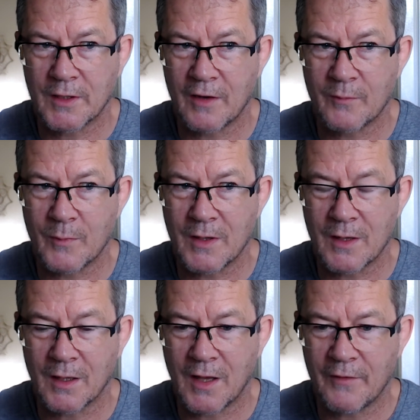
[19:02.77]
give
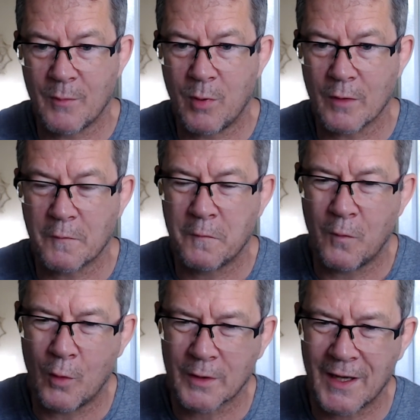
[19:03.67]
me
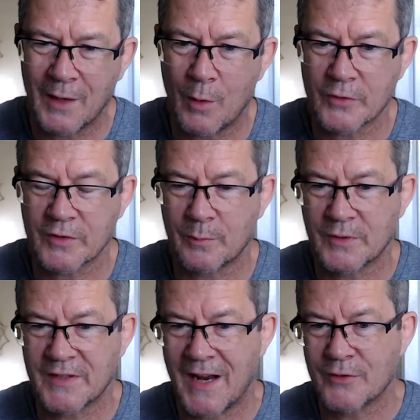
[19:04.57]
11.4 kilowatts of
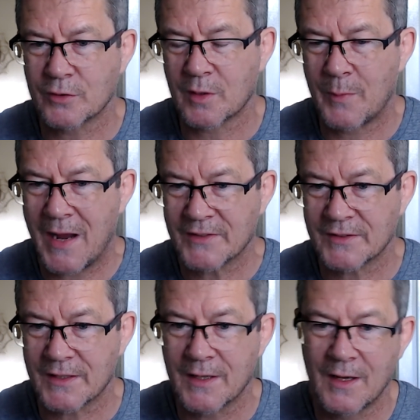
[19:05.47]
potential
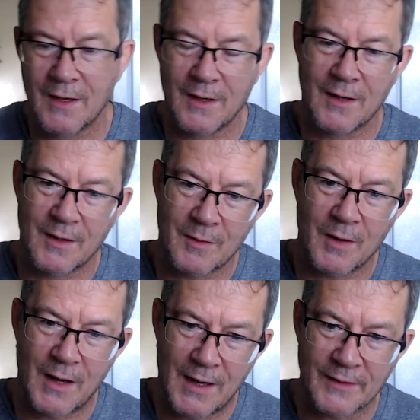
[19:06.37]
capacity,
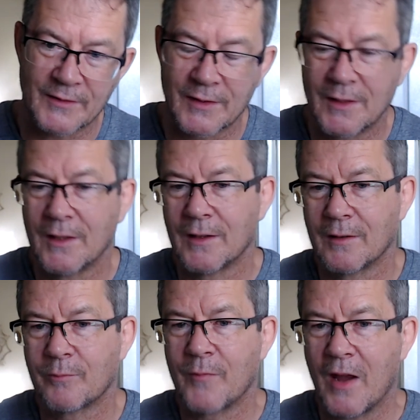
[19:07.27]
and
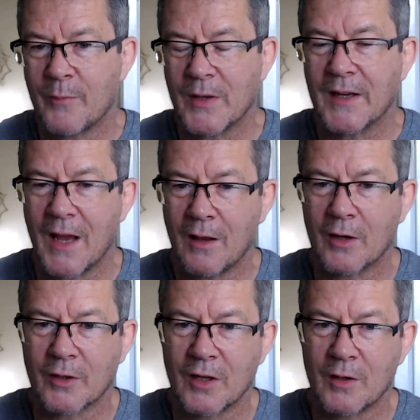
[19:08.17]
FP&L
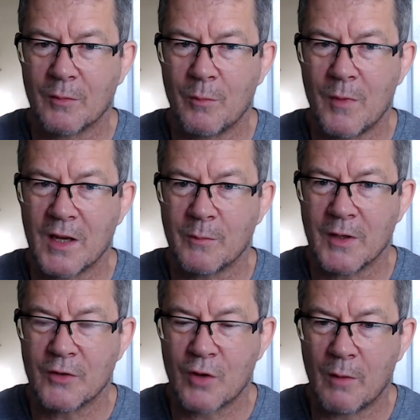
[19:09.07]
are going to make
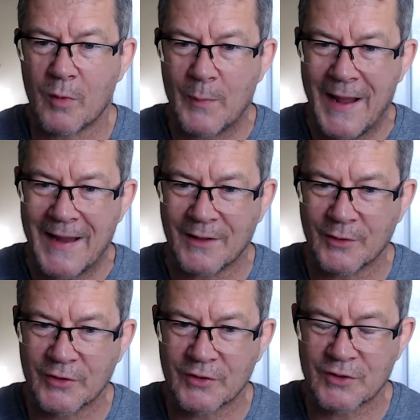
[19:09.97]
me drop the
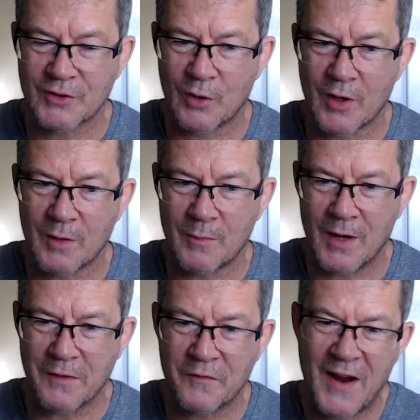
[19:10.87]
panels so that
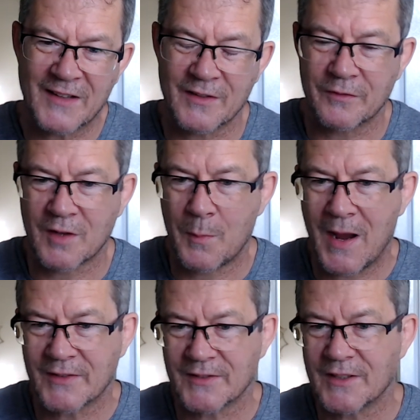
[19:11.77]
my effective
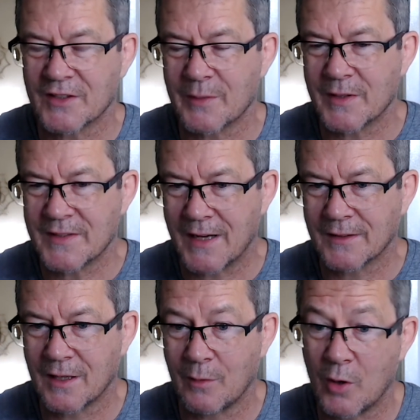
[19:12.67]
capacity is going to be 10
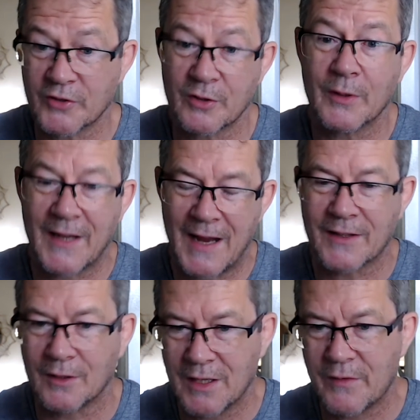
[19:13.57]
kilowatts. So again,
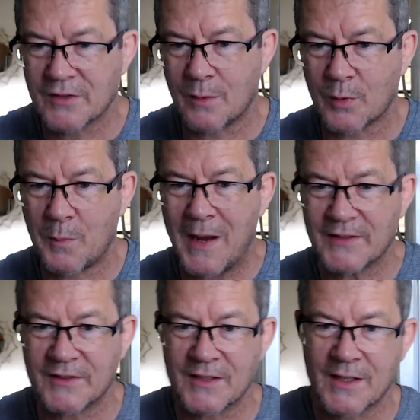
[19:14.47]
you're leaving some
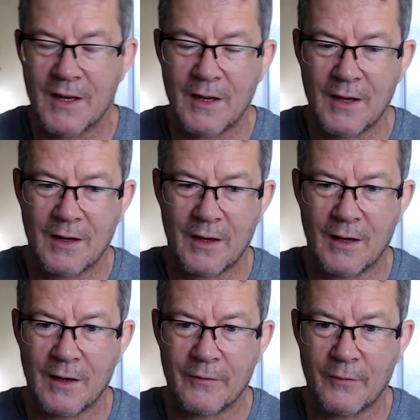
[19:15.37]
capacity
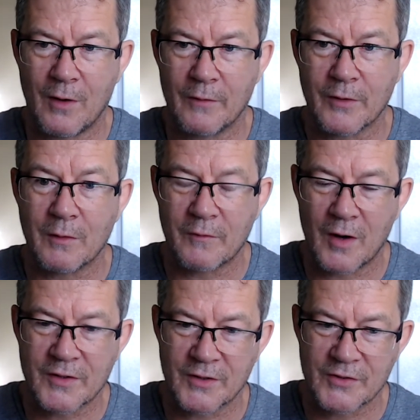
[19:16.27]
of your
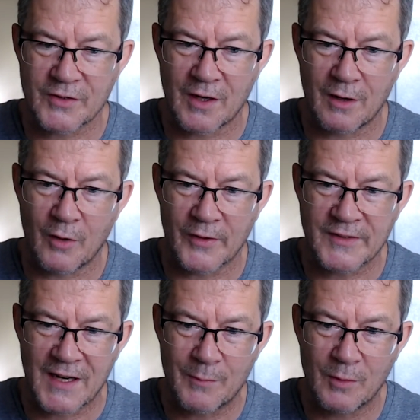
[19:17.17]
inverters on the
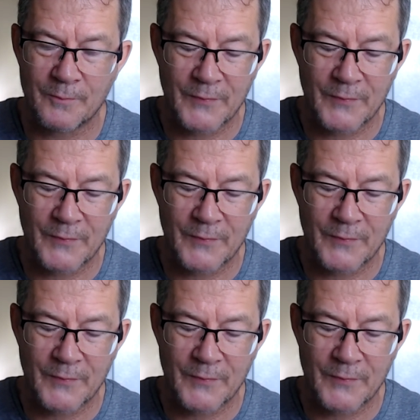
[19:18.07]
table.